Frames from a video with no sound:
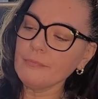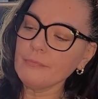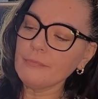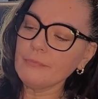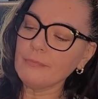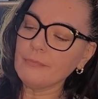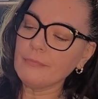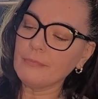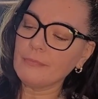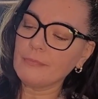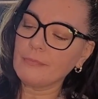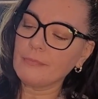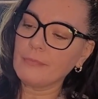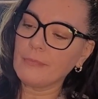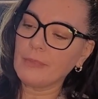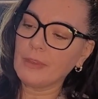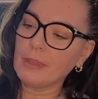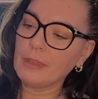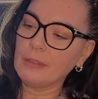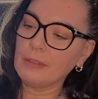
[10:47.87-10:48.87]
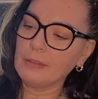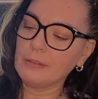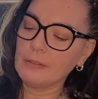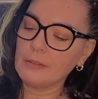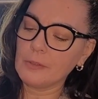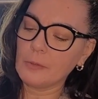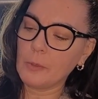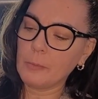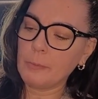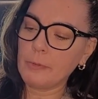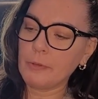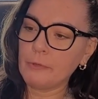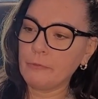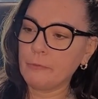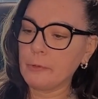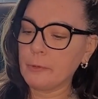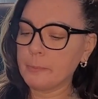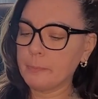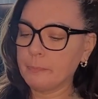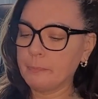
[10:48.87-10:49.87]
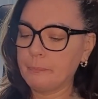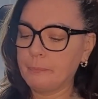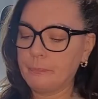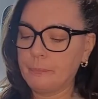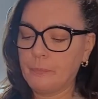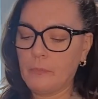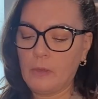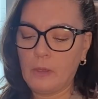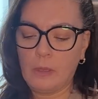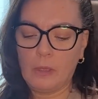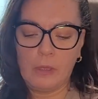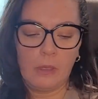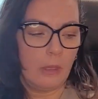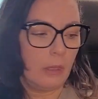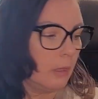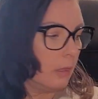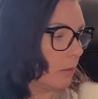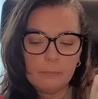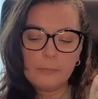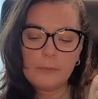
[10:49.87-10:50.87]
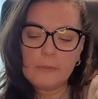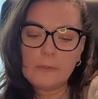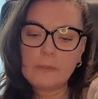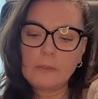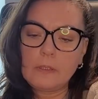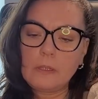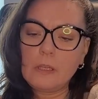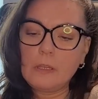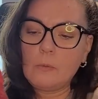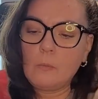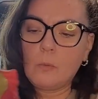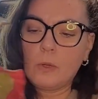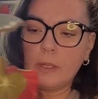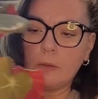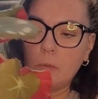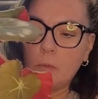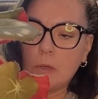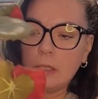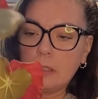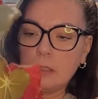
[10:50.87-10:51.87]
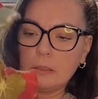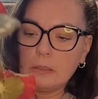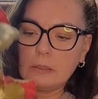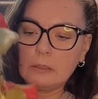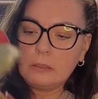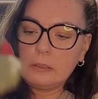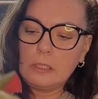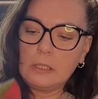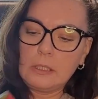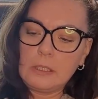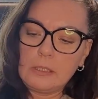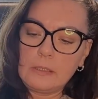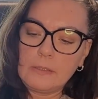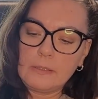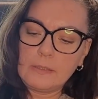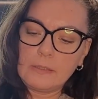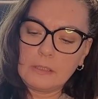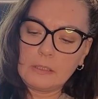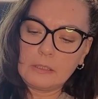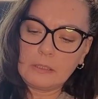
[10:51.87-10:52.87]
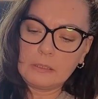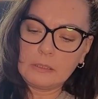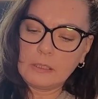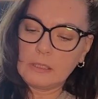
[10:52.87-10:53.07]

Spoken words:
It's quite beautiful. Got a white one you can sit in.